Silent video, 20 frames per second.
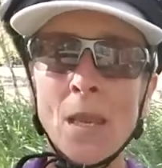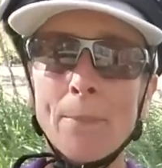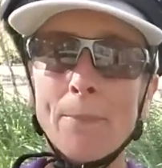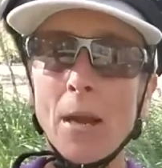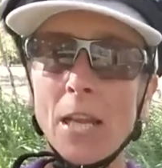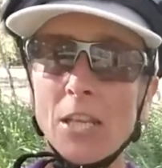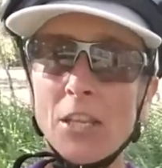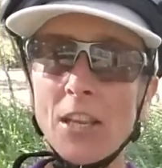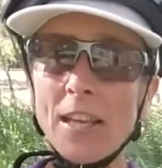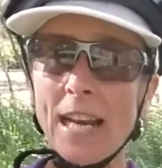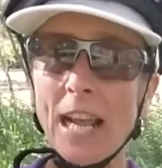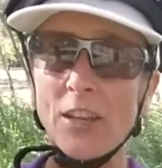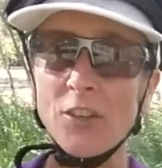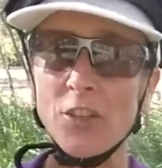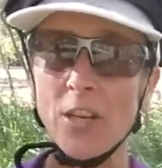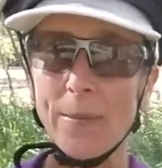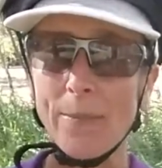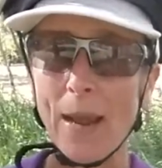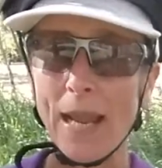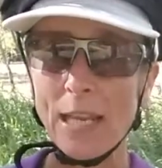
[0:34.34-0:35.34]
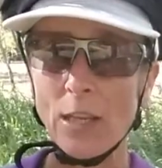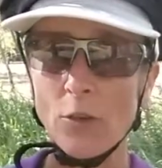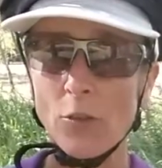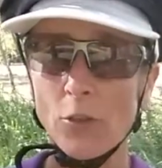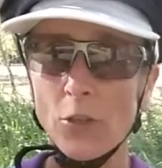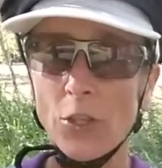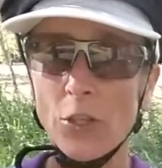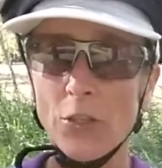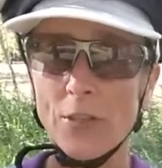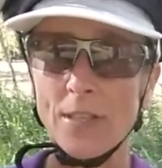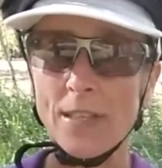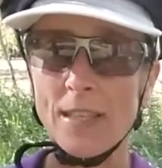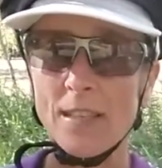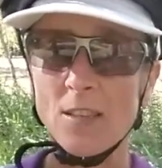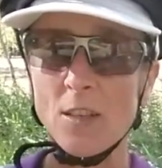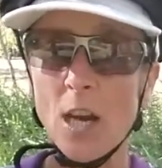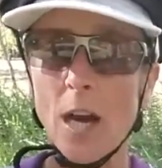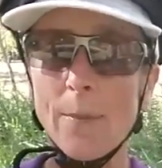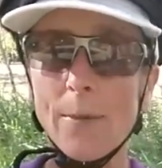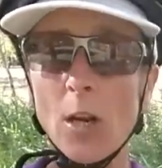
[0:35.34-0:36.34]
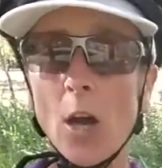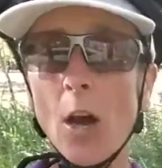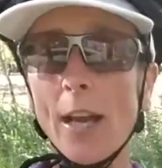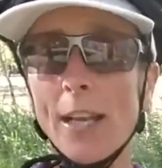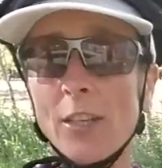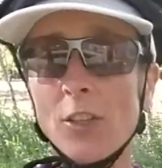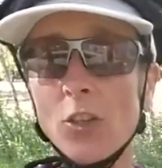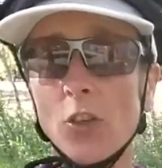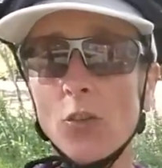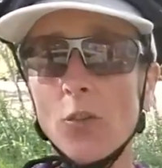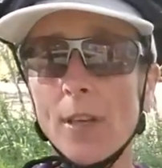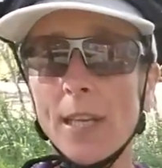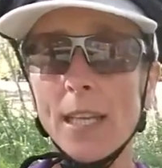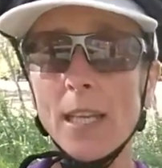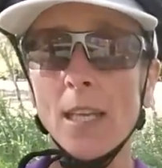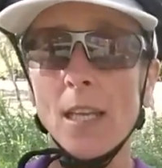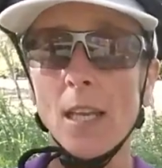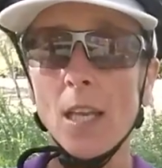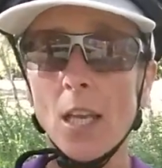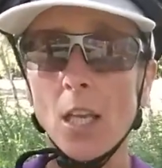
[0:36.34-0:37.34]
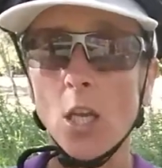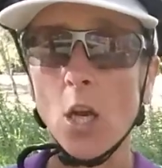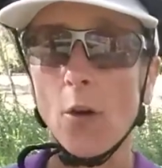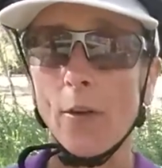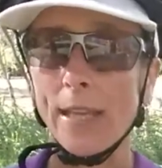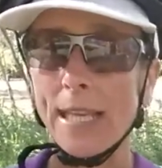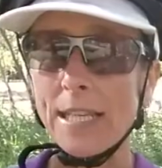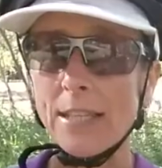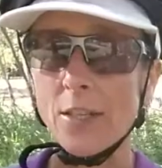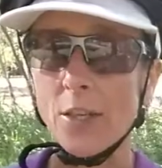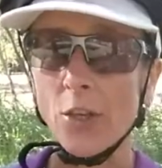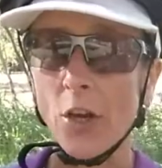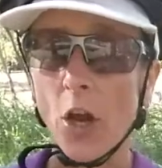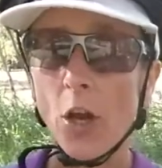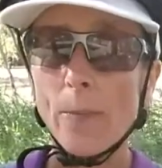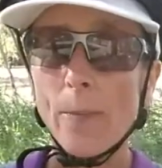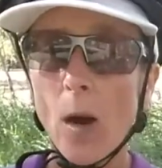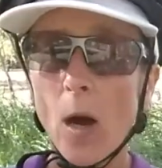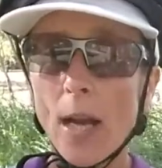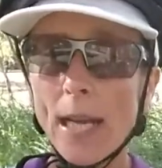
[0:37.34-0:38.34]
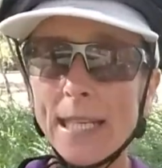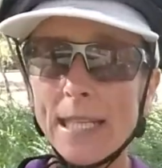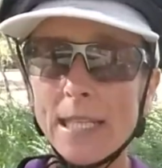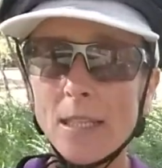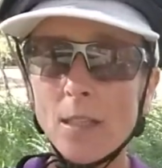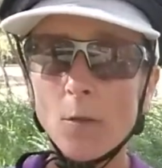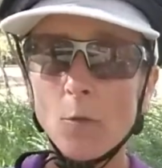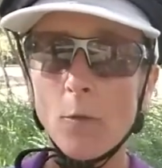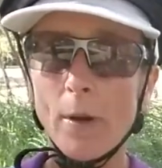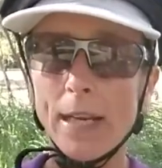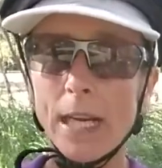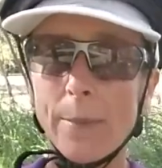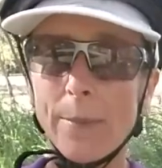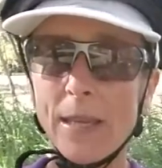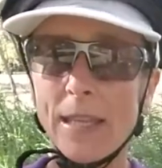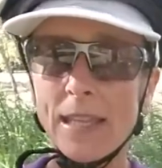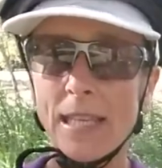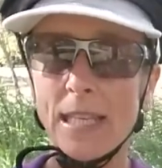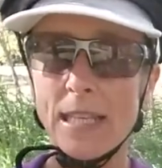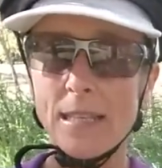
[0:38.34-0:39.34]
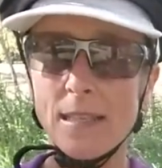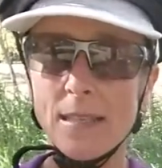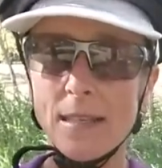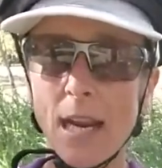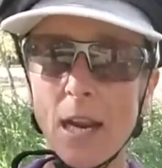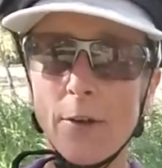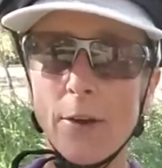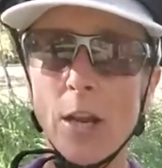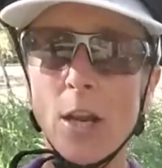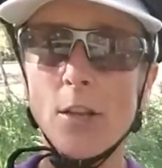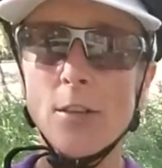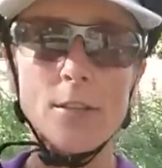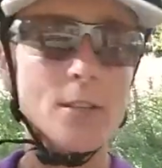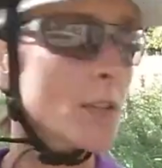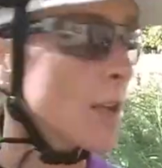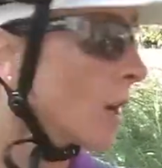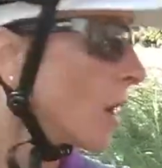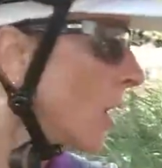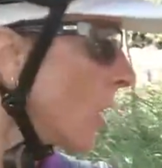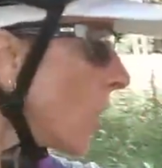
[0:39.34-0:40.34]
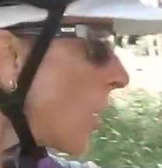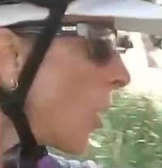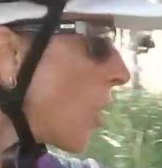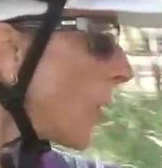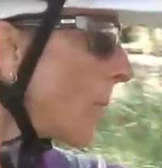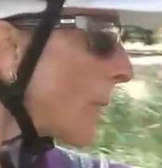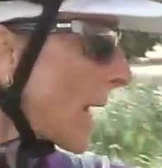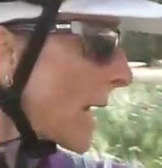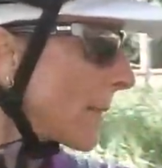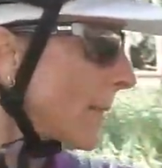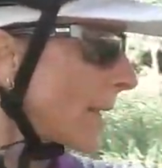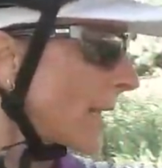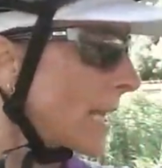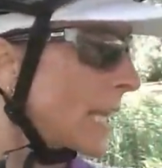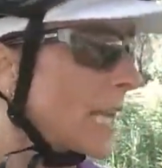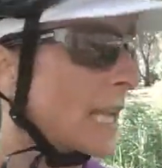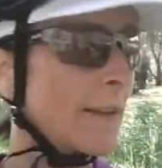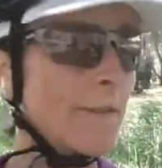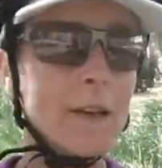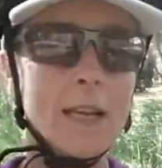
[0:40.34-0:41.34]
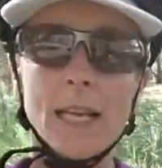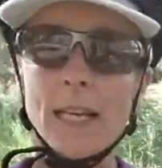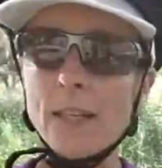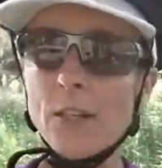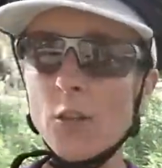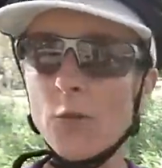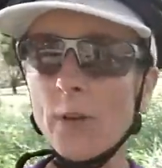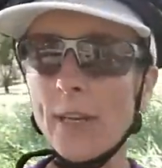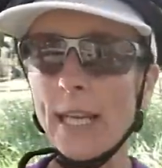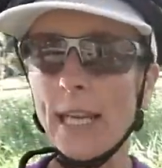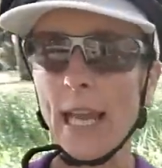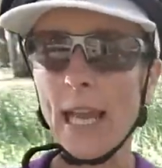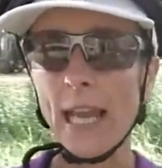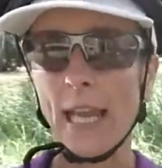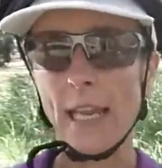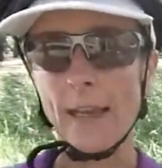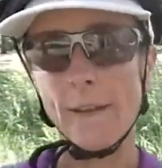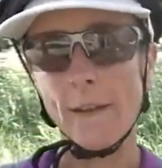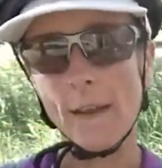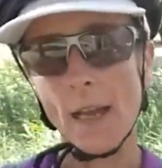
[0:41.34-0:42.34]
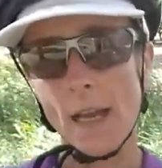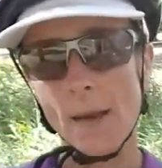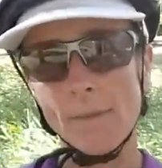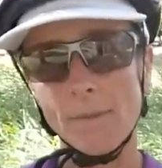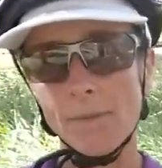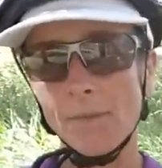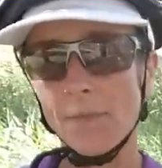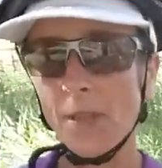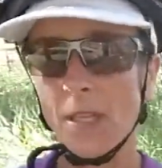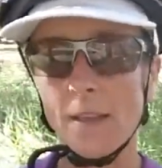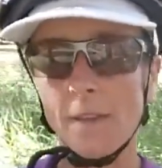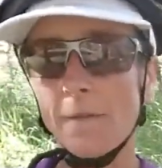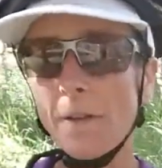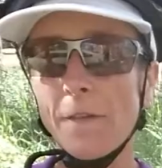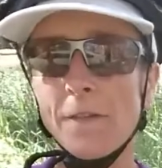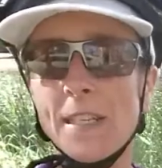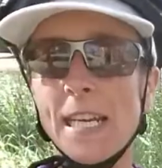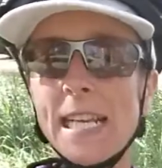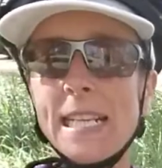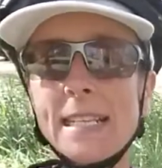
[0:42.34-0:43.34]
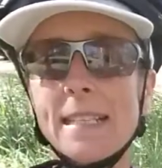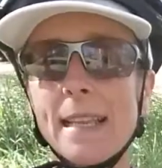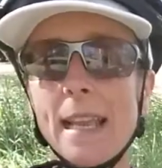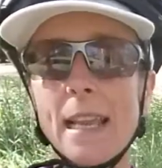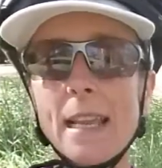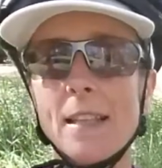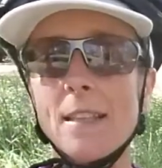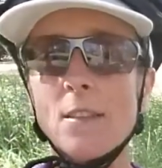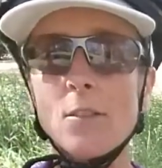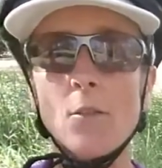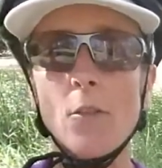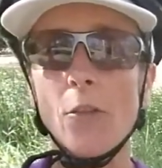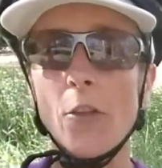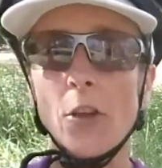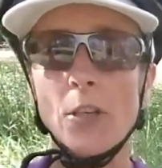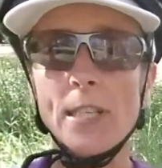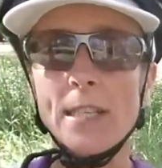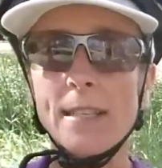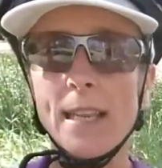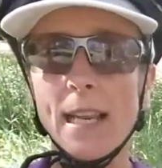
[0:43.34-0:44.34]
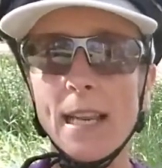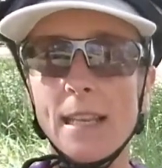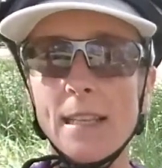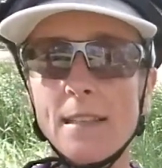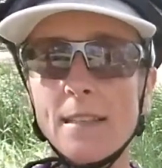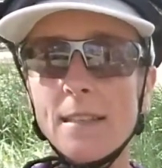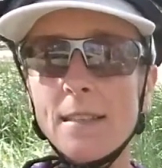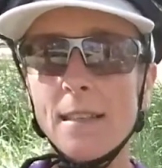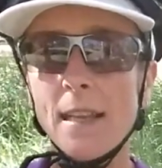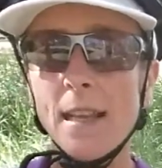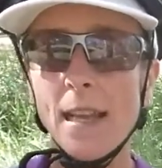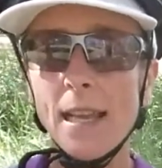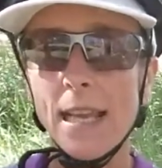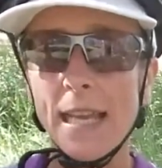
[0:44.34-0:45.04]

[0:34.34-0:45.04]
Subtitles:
but you can actually make good use of this time. And I enjoy going into no mind when I'm in these scenarios, or maybe even doing a 15 seconds or 30 seconds